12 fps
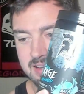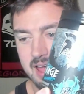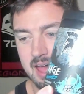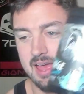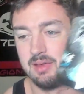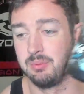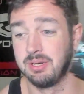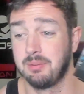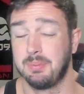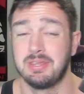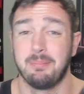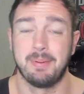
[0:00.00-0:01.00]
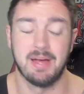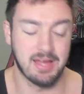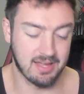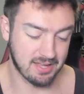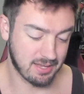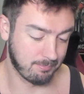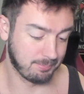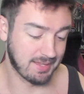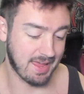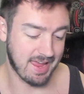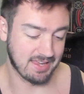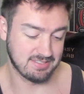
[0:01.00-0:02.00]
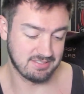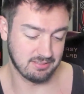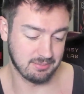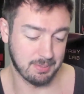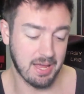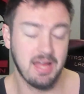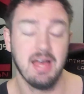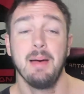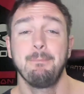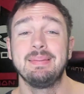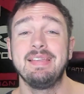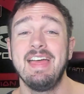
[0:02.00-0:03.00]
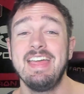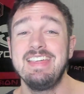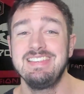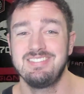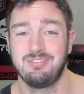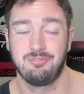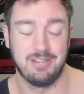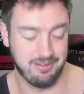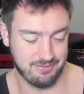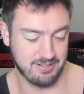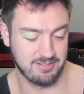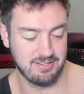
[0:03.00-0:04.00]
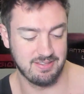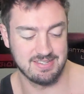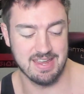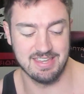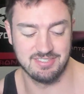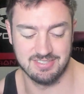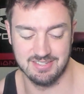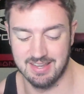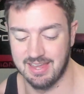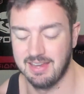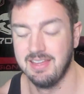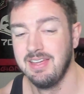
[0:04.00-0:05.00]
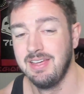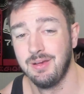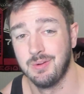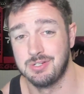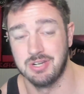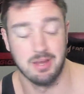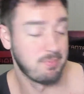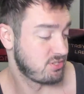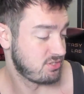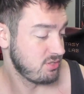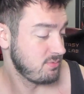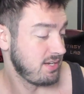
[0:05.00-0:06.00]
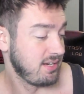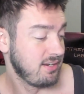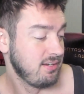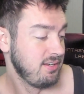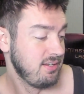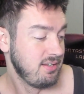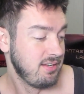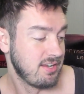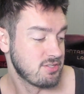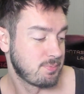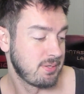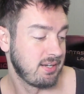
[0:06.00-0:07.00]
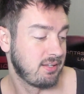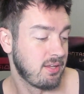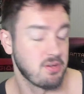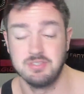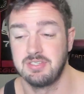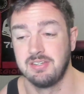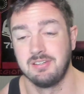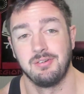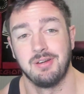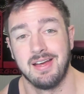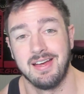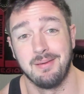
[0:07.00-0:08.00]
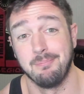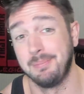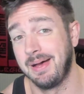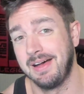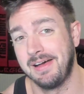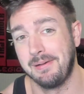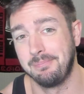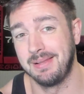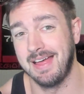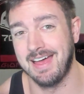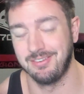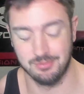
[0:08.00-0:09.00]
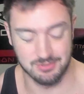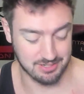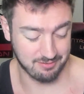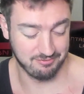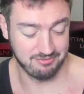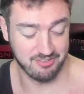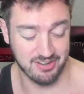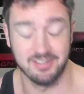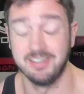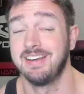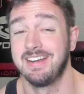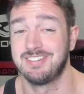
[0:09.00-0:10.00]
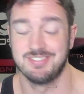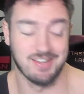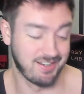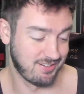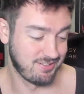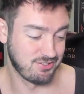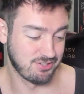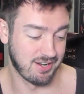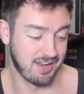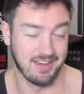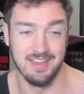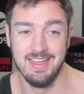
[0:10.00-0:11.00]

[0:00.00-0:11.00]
And we're gonna put the Baja Blaze flavor to the test today, which I'm assuming is pretty close to Baja Blast, which I'm very excited to try.